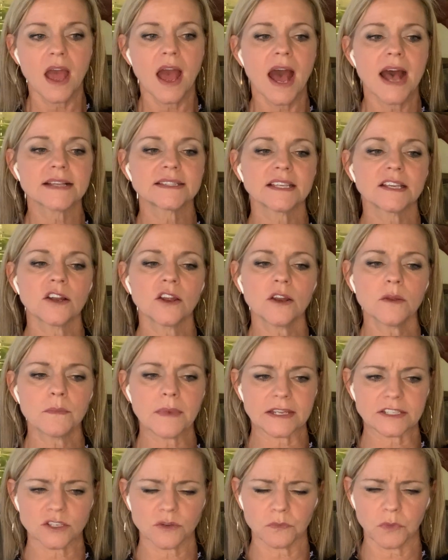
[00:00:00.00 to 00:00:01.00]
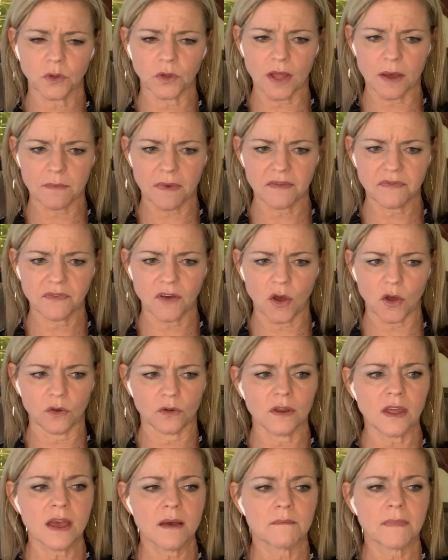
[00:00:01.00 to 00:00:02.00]
I sit on a bench and pull out my phone,
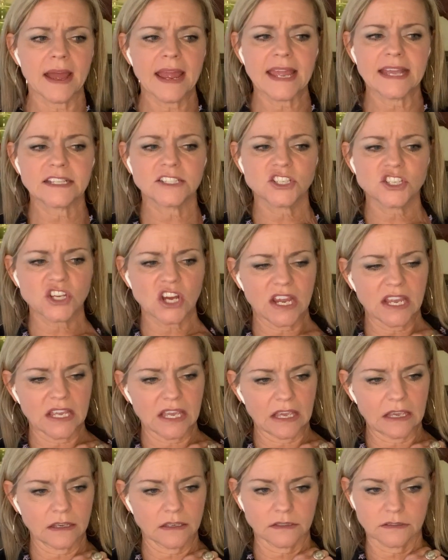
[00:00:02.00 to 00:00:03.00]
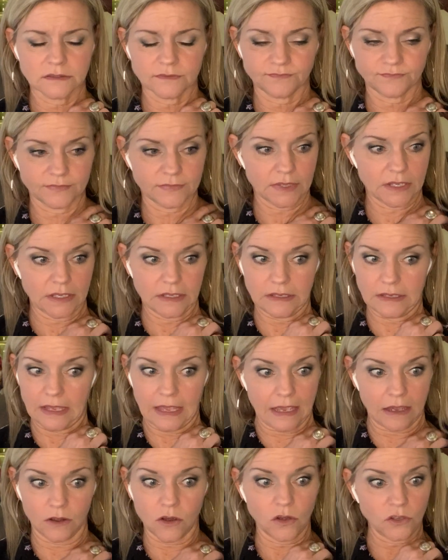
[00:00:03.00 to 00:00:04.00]
my hands shaking. I
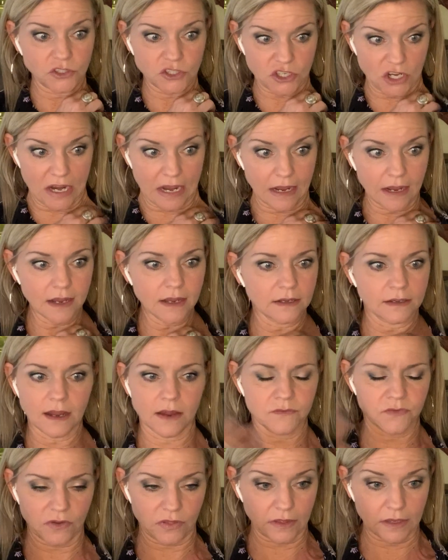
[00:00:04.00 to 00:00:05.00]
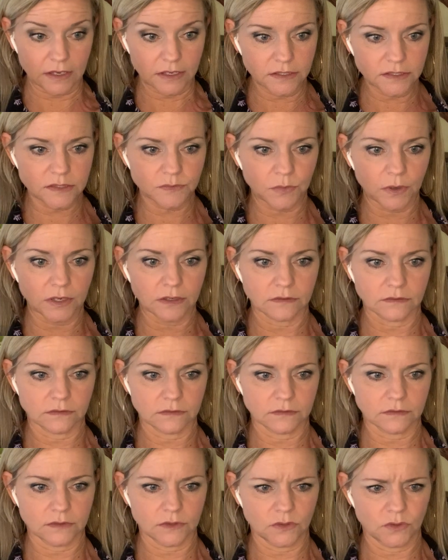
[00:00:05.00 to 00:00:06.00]
can't call Jake, not for this, but
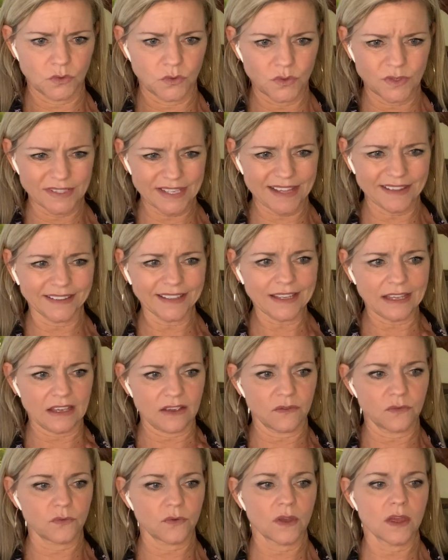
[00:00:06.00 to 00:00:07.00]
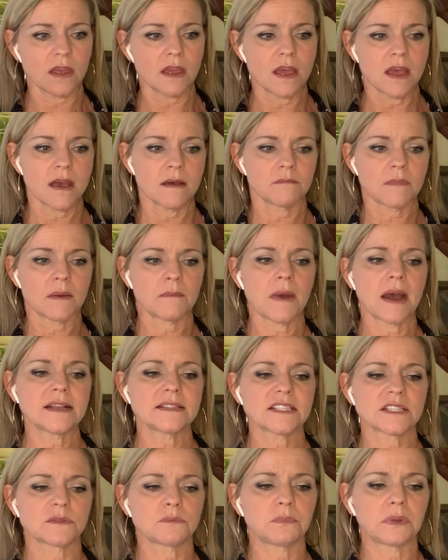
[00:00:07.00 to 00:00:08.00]
who does that leave? My
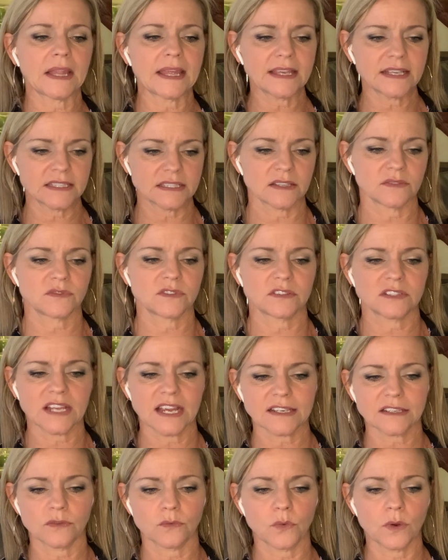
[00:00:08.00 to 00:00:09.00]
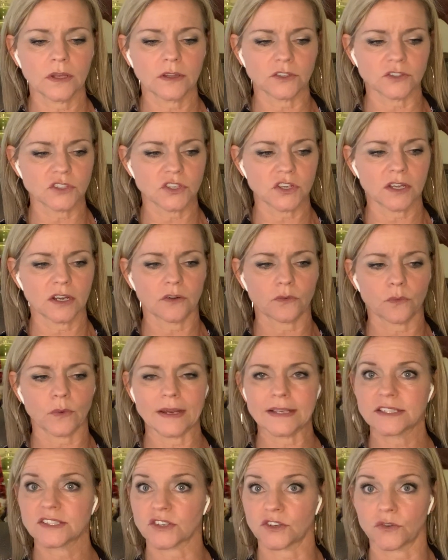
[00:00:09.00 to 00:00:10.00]
mind's as blank as if Detective Wheeler took an
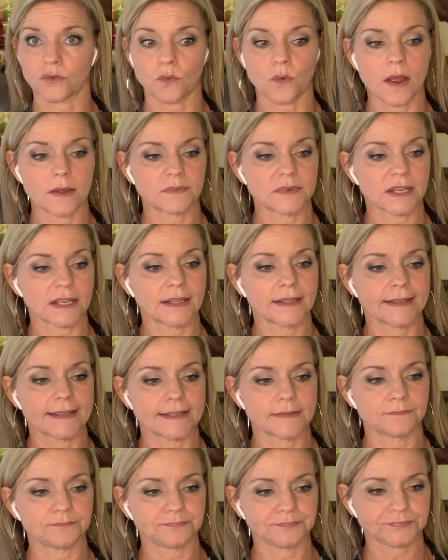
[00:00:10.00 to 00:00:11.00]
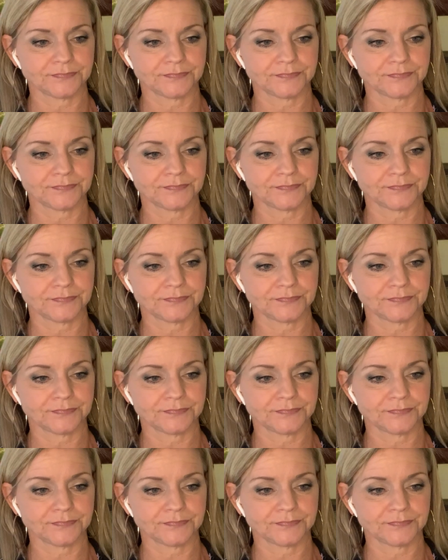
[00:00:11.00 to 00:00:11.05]
eraser and wiped it clean.